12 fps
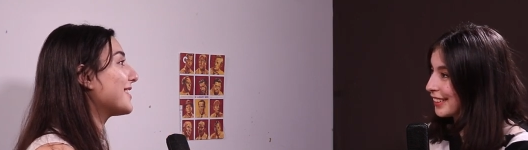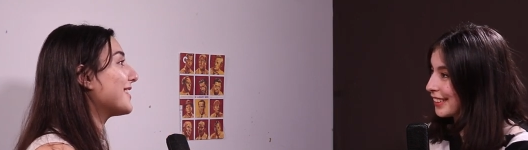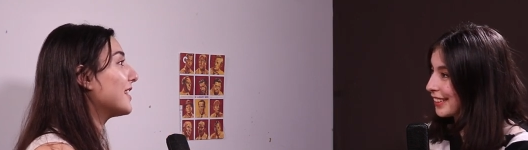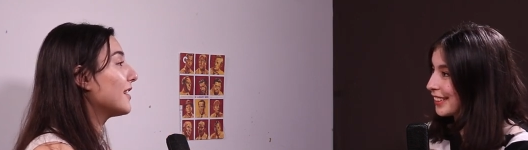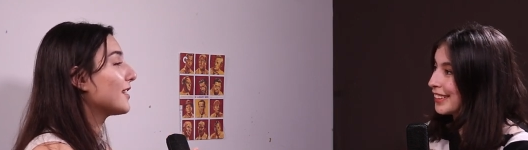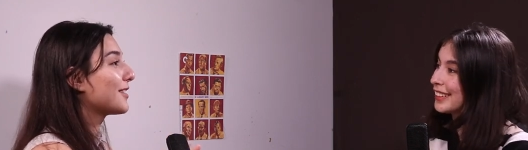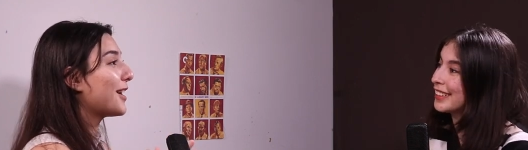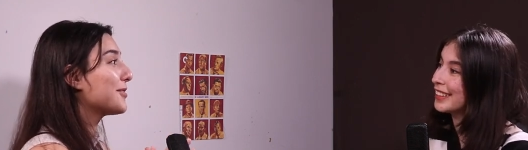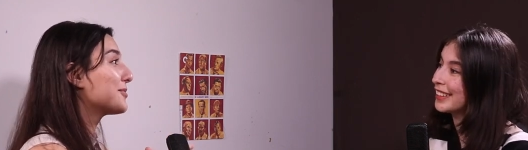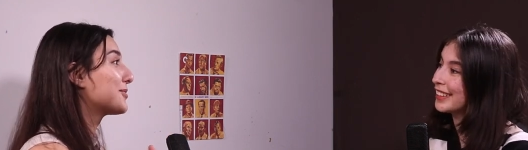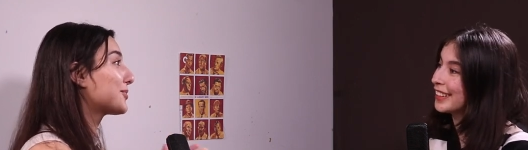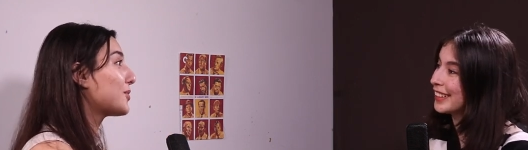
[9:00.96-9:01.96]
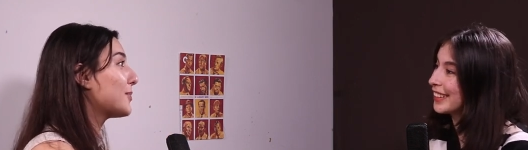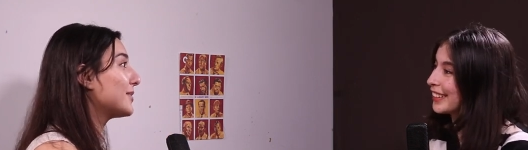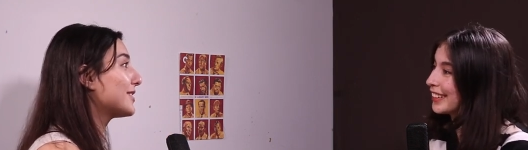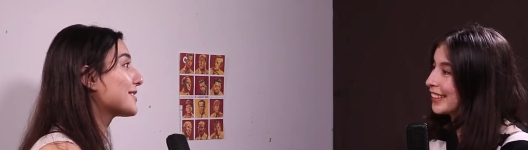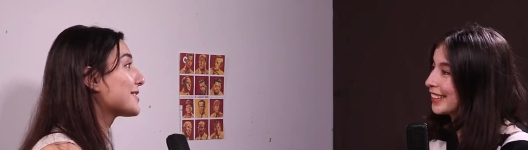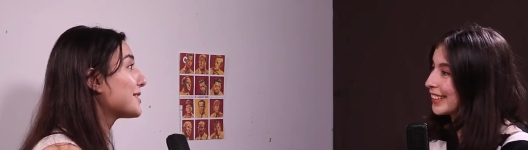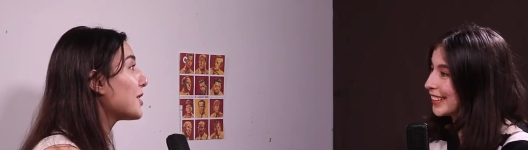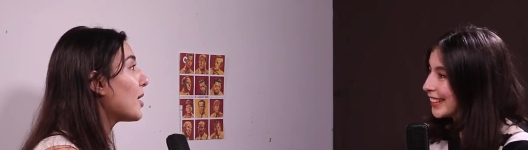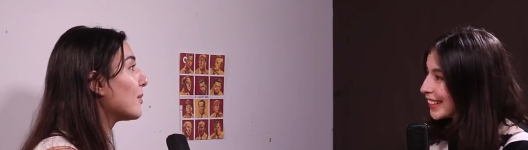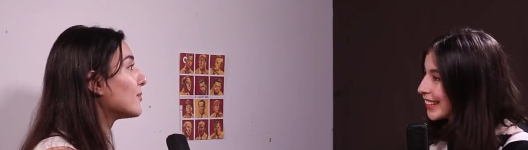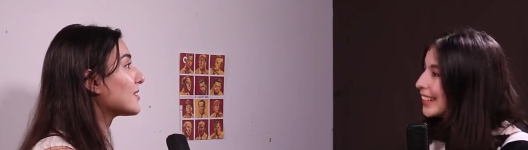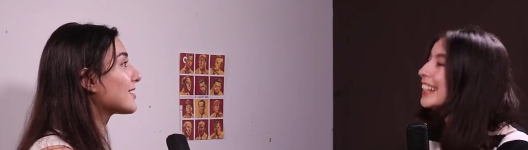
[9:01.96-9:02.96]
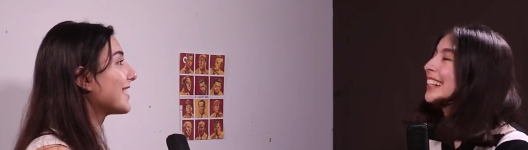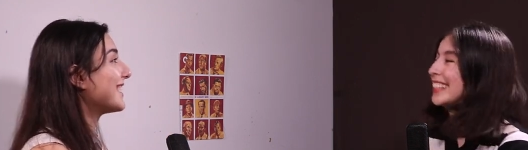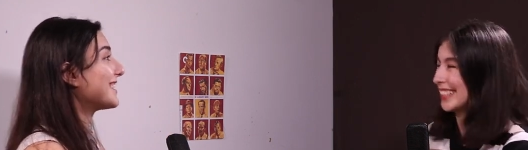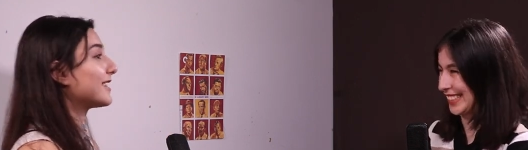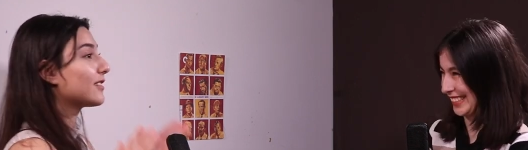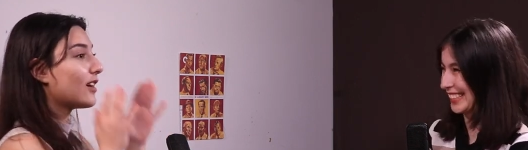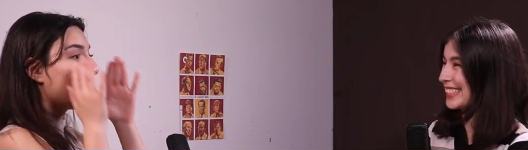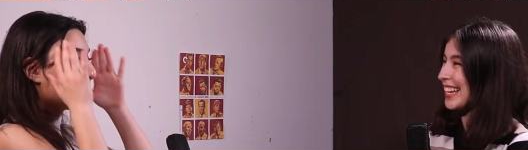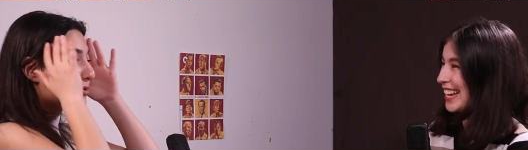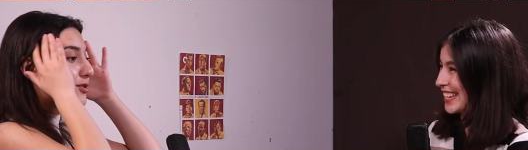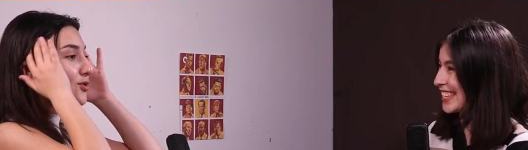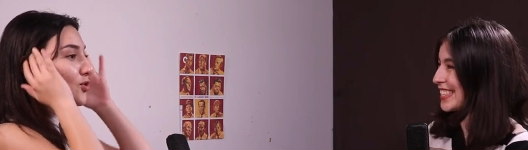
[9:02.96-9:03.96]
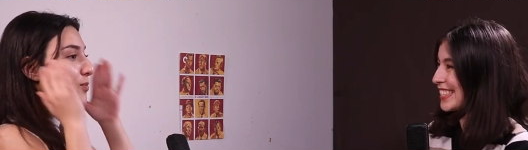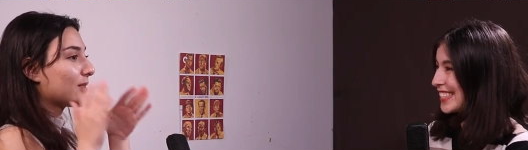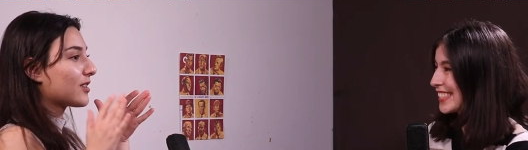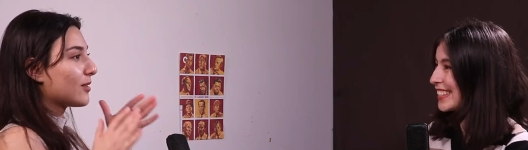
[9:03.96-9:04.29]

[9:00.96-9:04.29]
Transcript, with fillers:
Speaker 1: the guy who grew up in the slums the guy yes. who's super